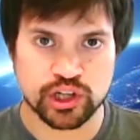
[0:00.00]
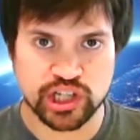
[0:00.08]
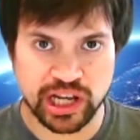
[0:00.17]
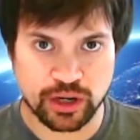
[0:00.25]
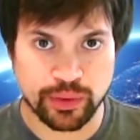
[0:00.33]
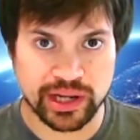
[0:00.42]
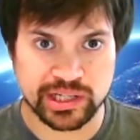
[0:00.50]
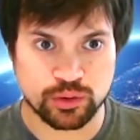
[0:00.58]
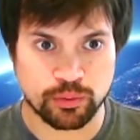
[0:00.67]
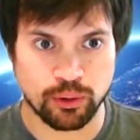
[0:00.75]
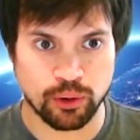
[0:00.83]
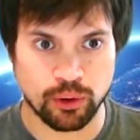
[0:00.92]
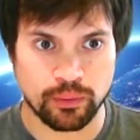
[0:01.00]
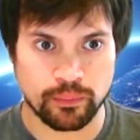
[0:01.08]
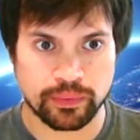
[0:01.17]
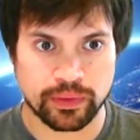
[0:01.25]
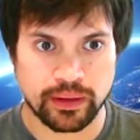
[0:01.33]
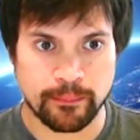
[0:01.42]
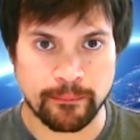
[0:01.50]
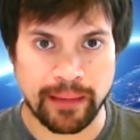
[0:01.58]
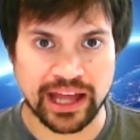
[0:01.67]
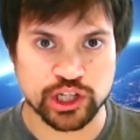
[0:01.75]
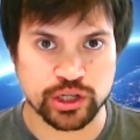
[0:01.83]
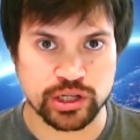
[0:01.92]
generated report
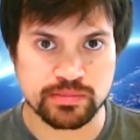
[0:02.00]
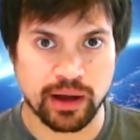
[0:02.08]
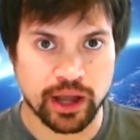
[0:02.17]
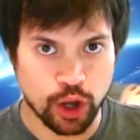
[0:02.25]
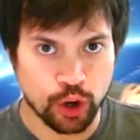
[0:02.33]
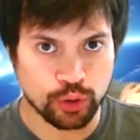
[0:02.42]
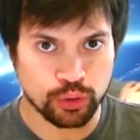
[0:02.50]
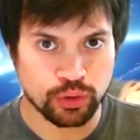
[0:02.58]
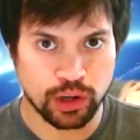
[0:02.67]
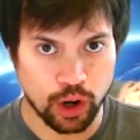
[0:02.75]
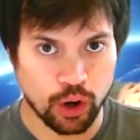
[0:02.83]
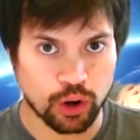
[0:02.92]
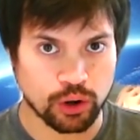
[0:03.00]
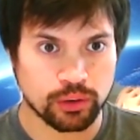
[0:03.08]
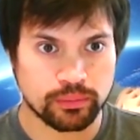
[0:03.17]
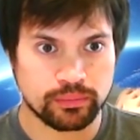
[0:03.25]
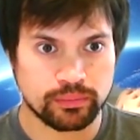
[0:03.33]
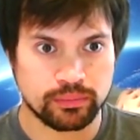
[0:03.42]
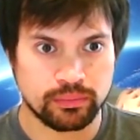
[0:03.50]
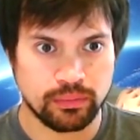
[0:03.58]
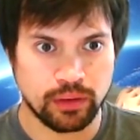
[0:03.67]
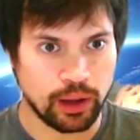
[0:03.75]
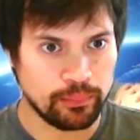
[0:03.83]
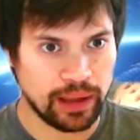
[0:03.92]
matches my own log
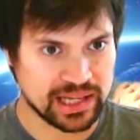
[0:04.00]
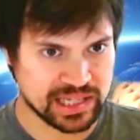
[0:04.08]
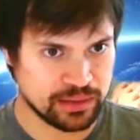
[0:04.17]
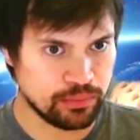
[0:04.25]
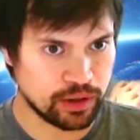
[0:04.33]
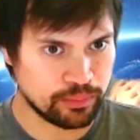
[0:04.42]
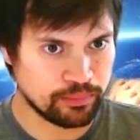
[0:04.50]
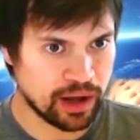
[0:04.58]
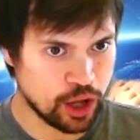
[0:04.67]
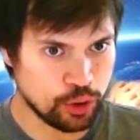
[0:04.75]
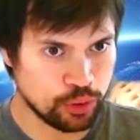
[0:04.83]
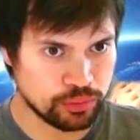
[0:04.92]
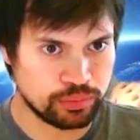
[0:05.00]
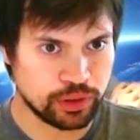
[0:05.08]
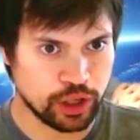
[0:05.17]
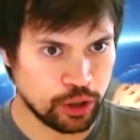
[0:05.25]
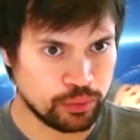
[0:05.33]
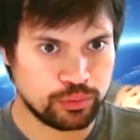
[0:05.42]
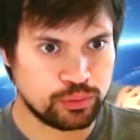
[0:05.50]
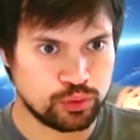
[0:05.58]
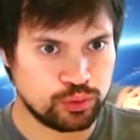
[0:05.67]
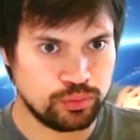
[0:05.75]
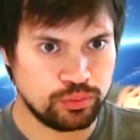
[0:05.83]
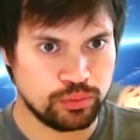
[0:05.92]
as in my, my own you know
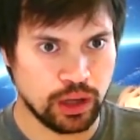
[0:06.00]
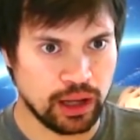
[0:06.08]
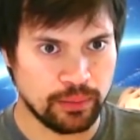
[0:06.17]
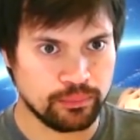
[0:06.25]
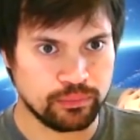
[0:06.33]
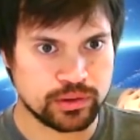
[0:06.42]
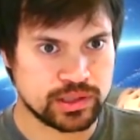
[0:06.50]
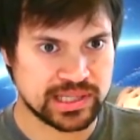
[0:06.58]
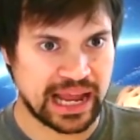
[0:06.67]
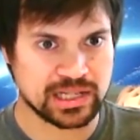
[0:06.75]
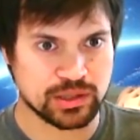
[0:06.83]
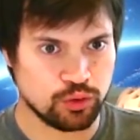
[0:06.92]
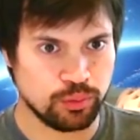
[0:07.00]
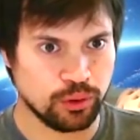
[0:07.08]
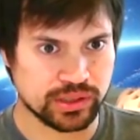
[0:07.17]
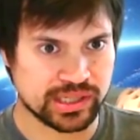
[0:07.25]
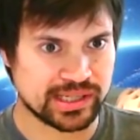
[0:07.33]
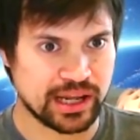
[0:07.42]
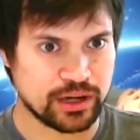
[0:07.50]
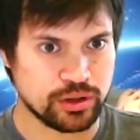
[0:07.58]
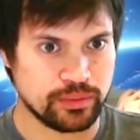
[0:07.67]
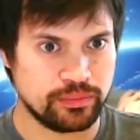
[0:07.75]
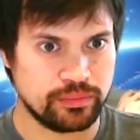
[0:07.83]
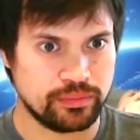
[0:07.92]
um, stats and reports etc
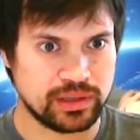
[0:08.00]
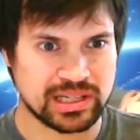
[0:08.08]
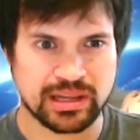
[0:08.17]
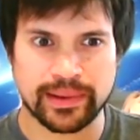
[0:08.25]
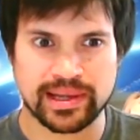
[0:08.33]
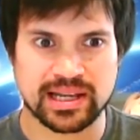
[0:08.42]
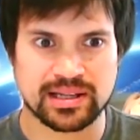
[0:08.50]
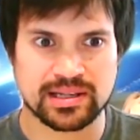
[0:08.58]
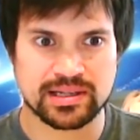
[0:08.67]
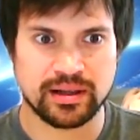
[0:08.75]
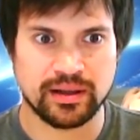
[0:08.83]
does that make sense